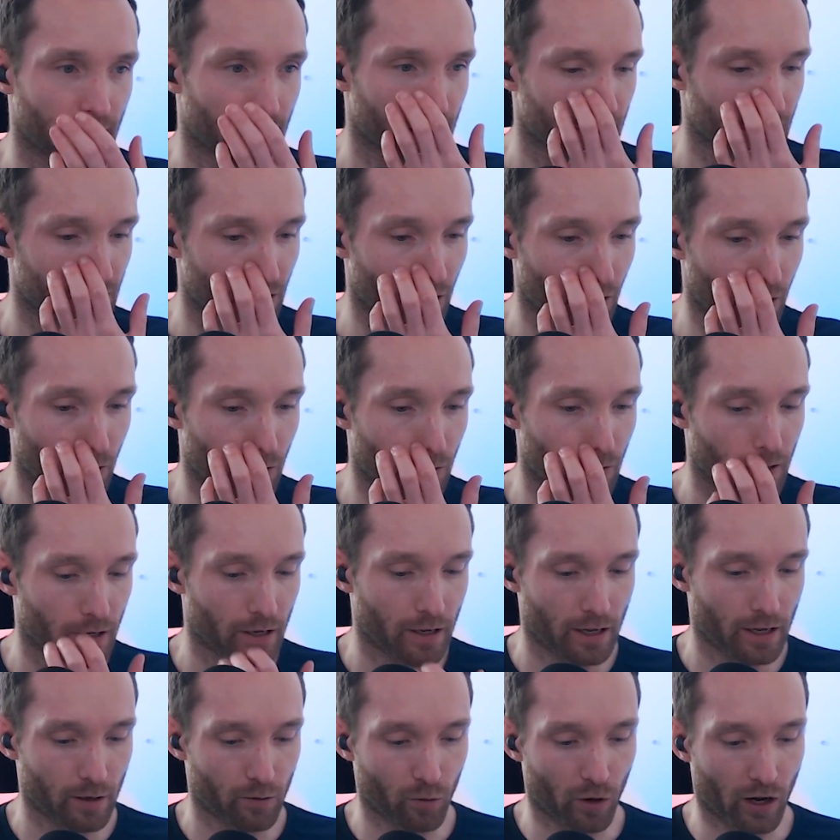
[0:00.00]
So
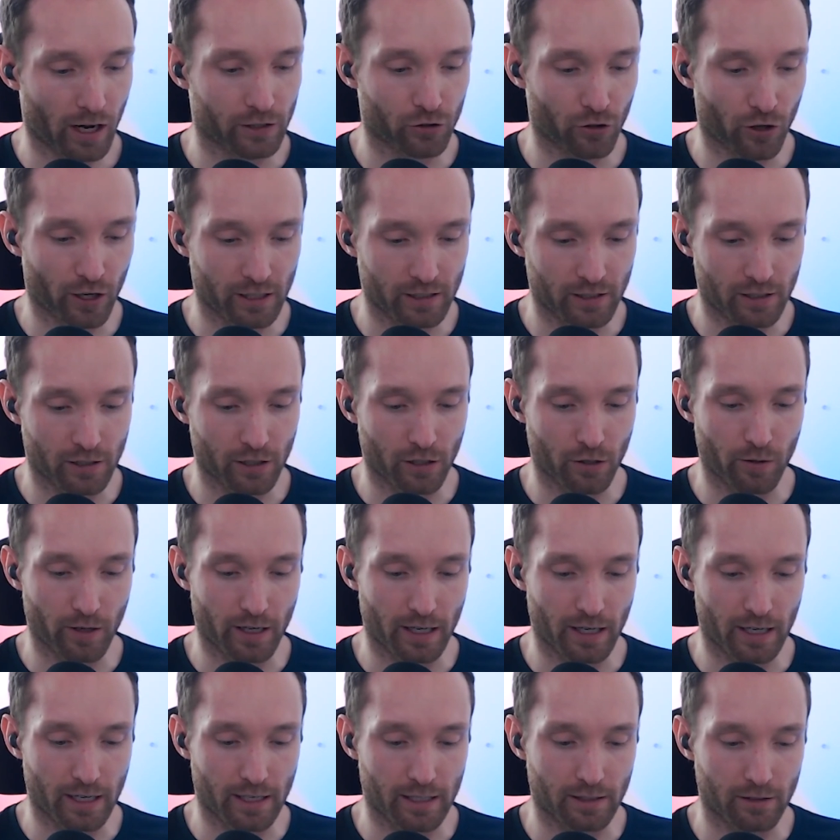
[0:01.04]
what I try to do
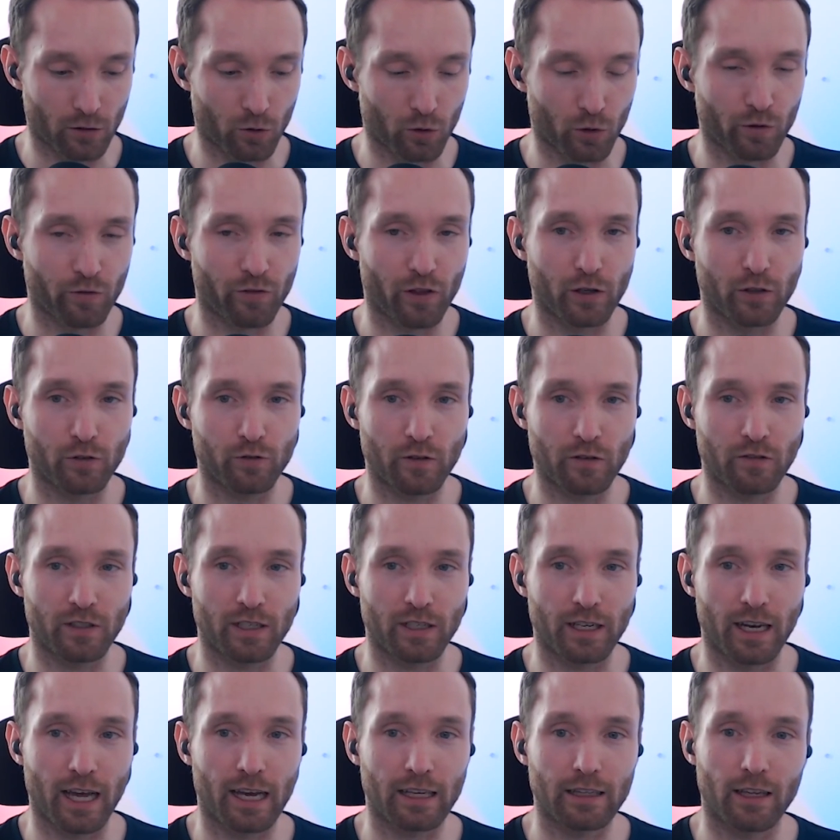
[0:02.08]
is all of those
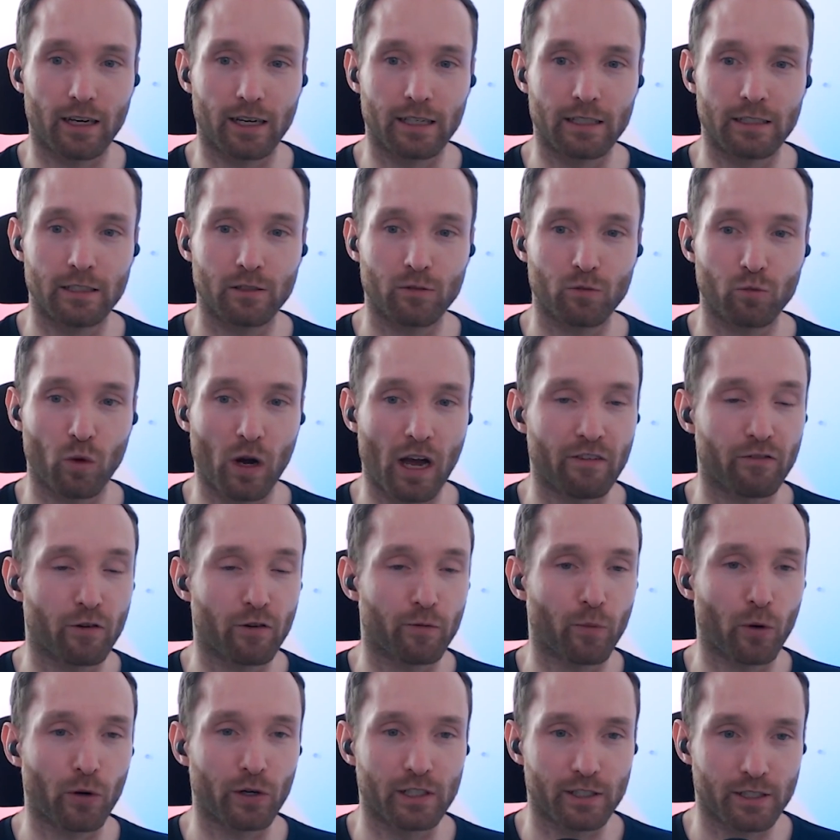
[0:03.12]
15 headlines, whatever
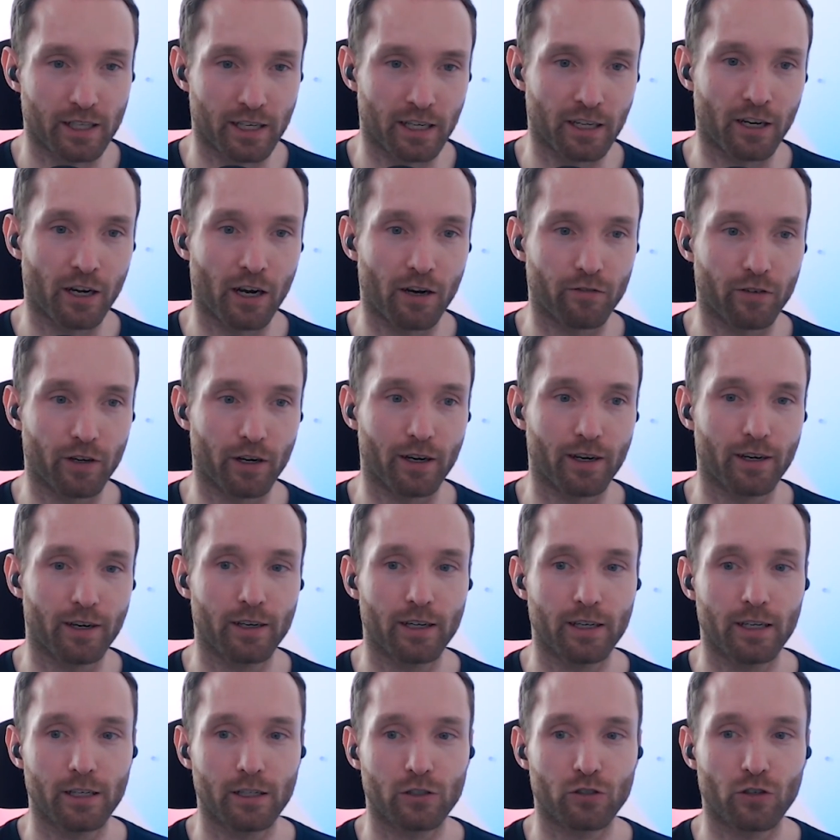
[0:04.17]
points they cover,
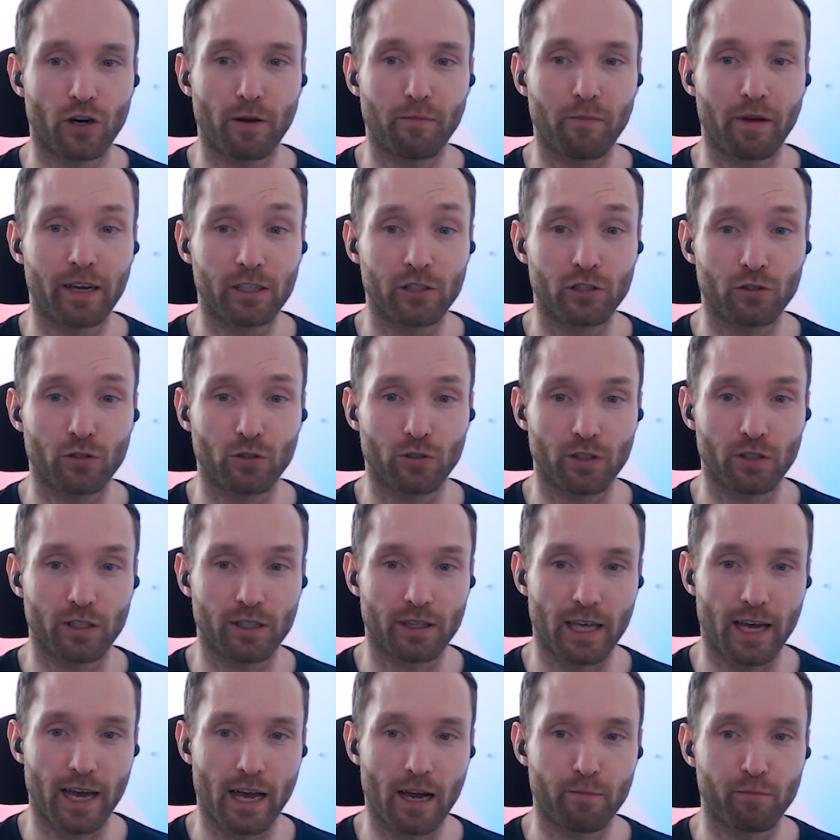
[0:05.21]
try and make sure that
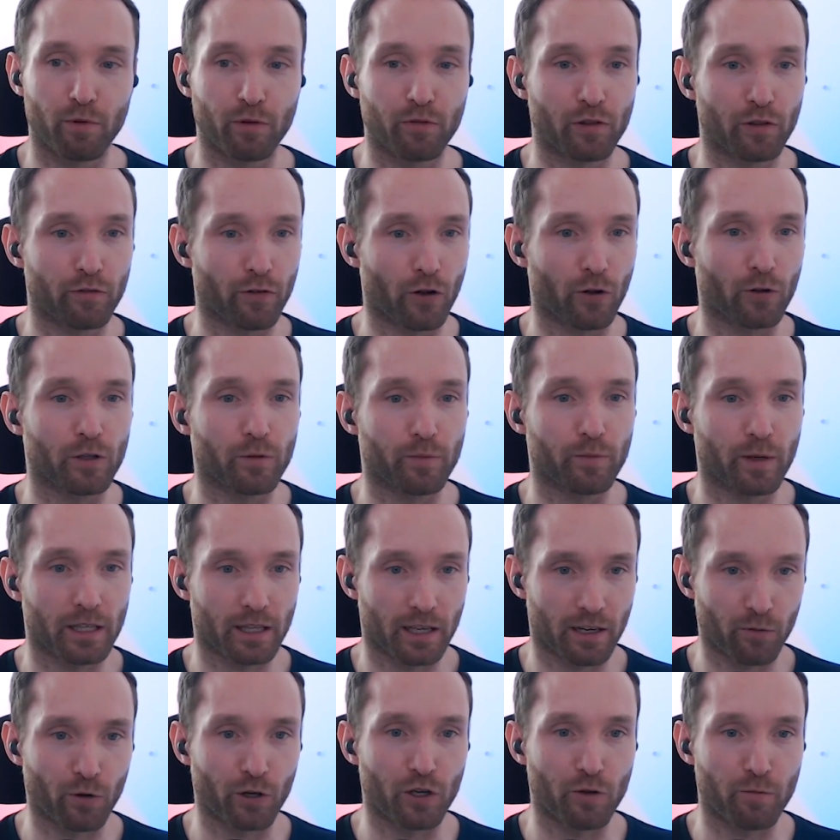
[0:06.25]
they're above the fold, a bit
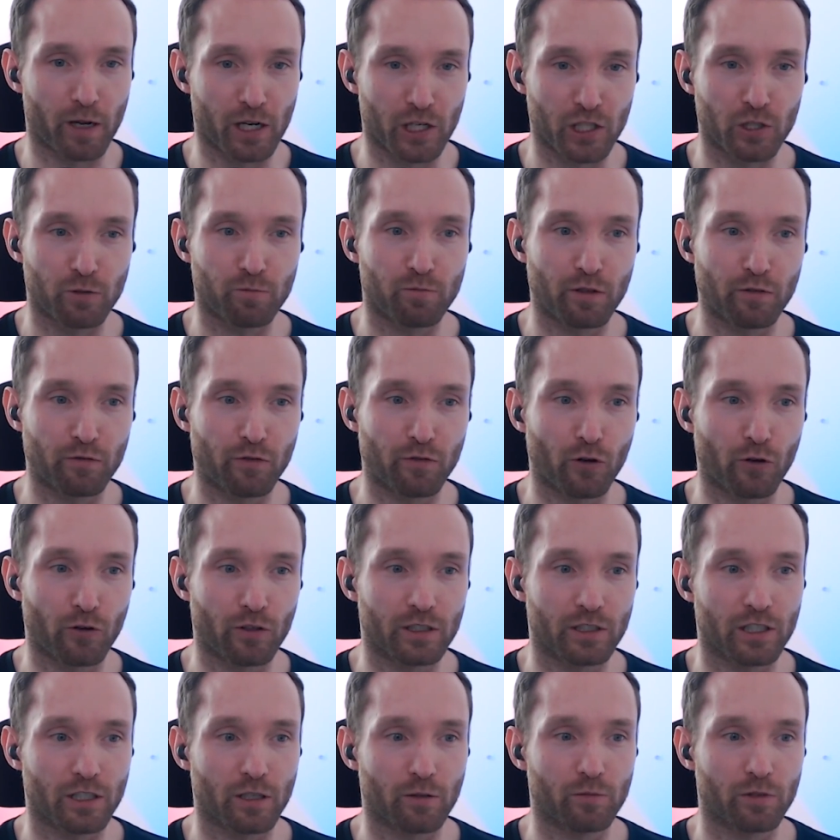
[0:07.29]
like what you mentioned before in
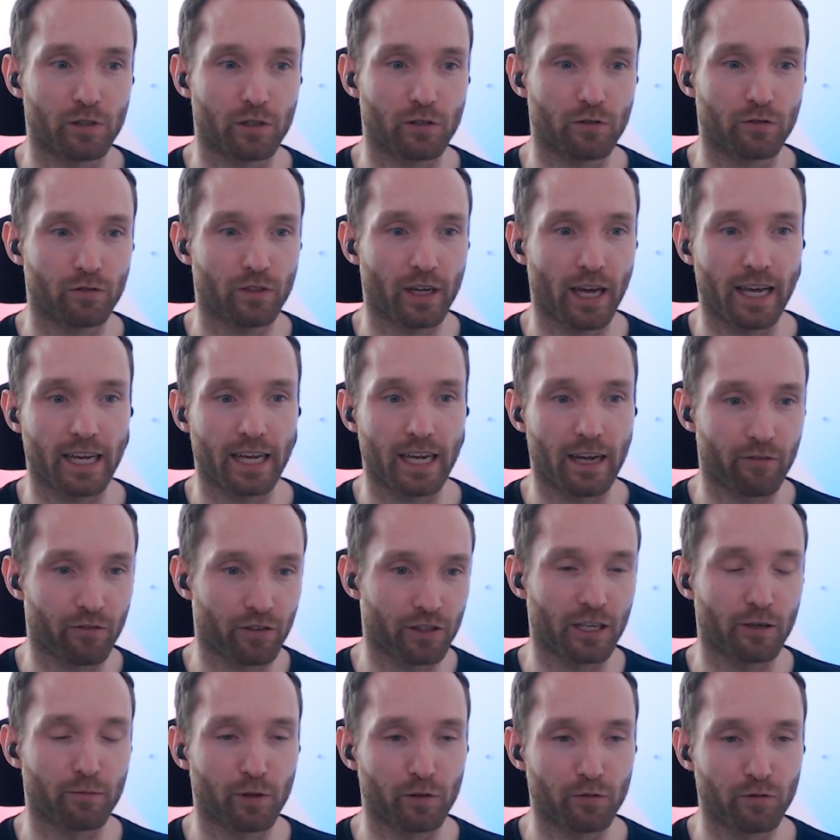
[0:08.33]
terms of getting
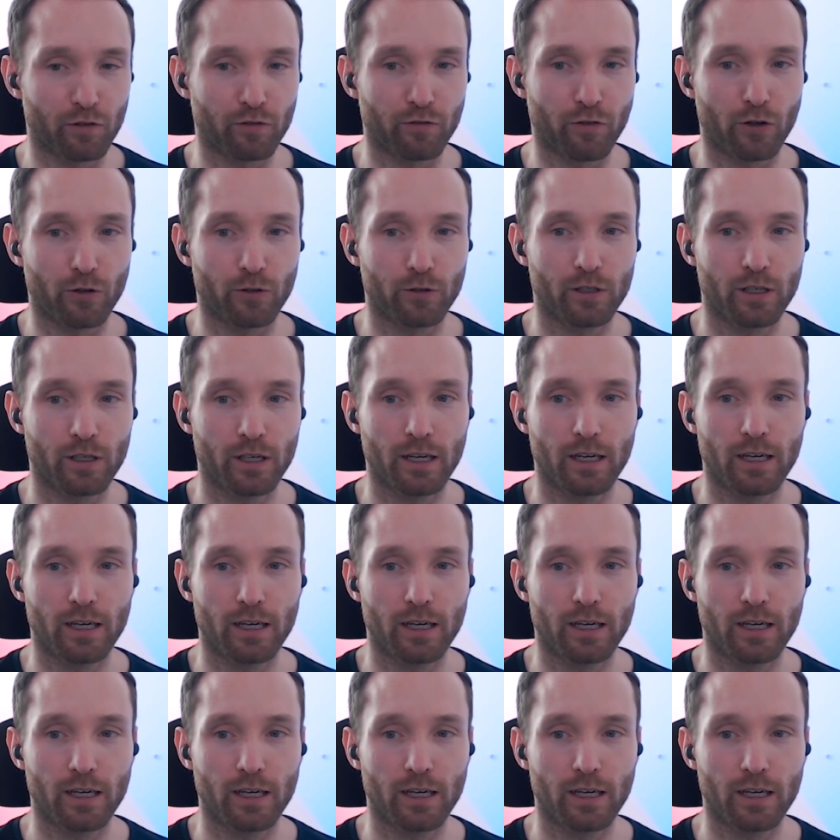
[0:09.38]
everything above the fold.